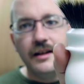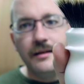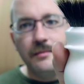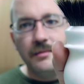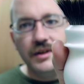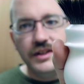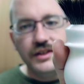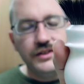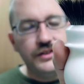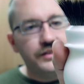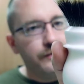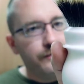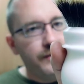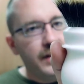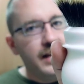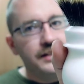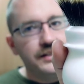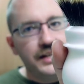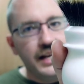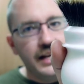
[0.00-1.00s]
But this is a
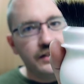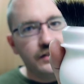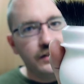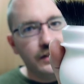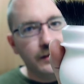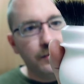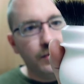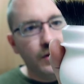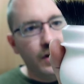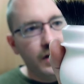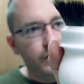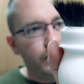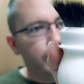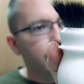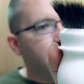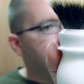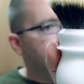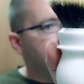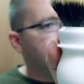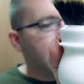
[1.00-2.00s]
fantastic brush,
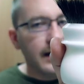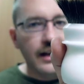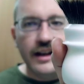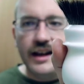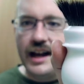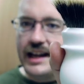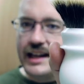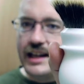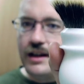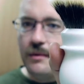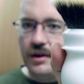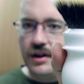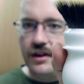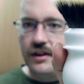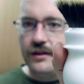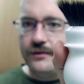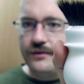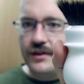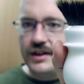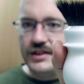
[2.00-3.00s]
and I get what
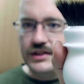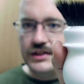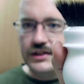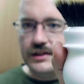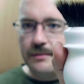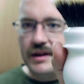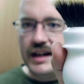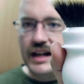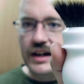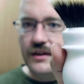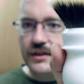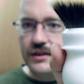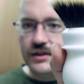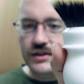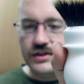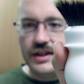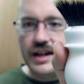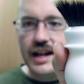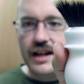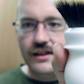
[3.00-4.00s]
all the fuss is about.
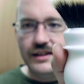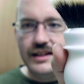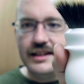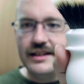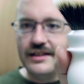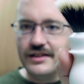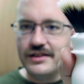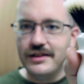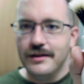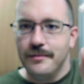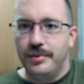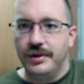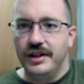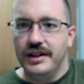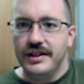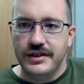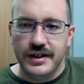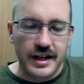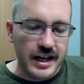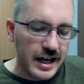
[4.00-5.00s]
There's an elegant
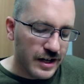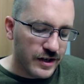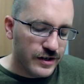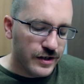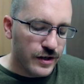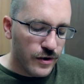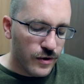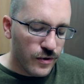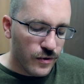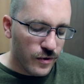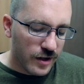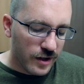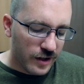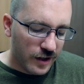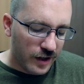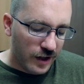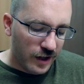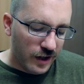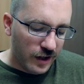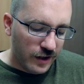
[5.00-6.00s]
simplicity to
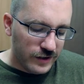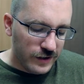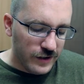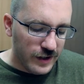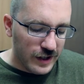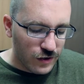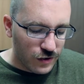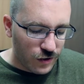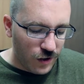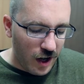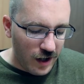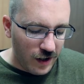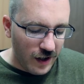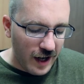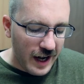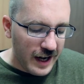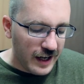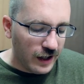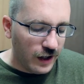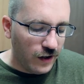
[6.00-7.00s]
the Trotter
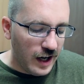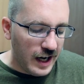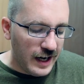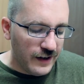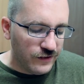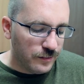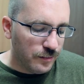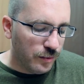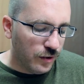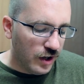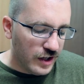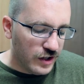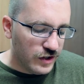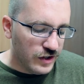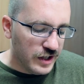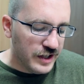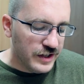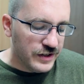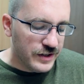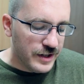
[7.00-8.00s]
Handcrafts
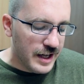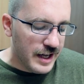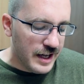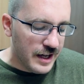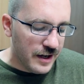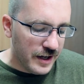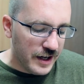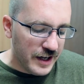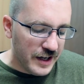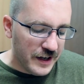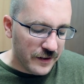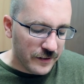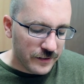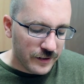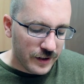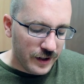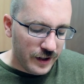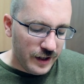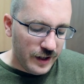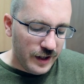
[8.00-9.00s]
brushes that
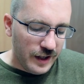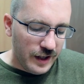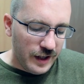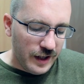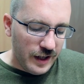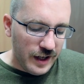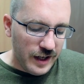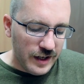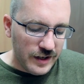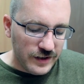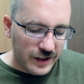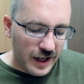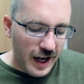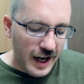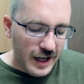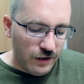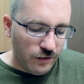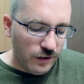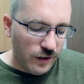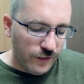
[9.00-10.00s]
is
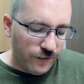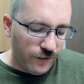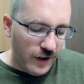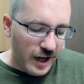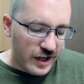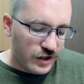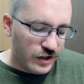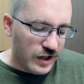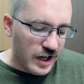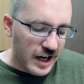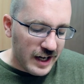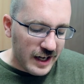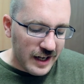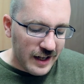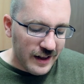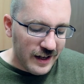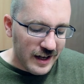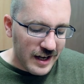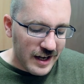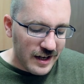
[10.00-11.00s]
kind of refreshing
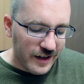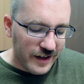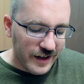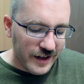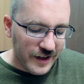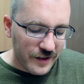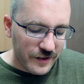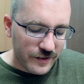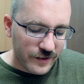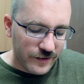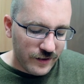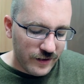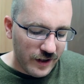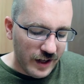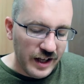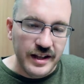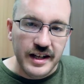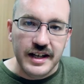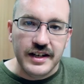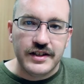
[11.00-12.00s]
in
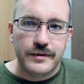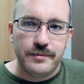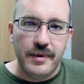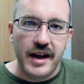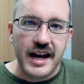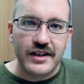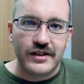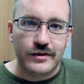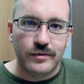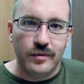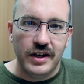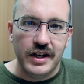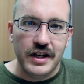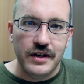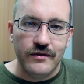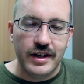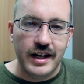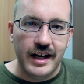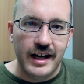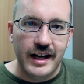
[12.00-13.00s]
the space where
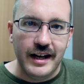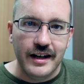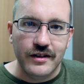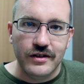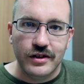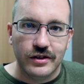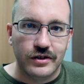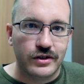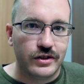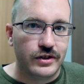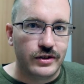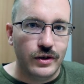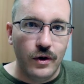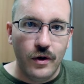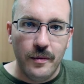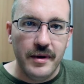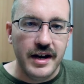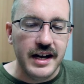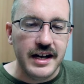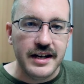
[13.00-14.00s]
you've got just so
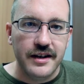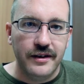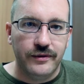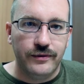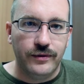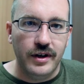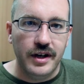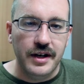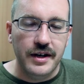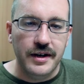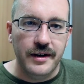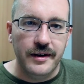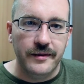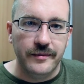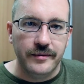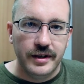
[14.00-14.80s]
many different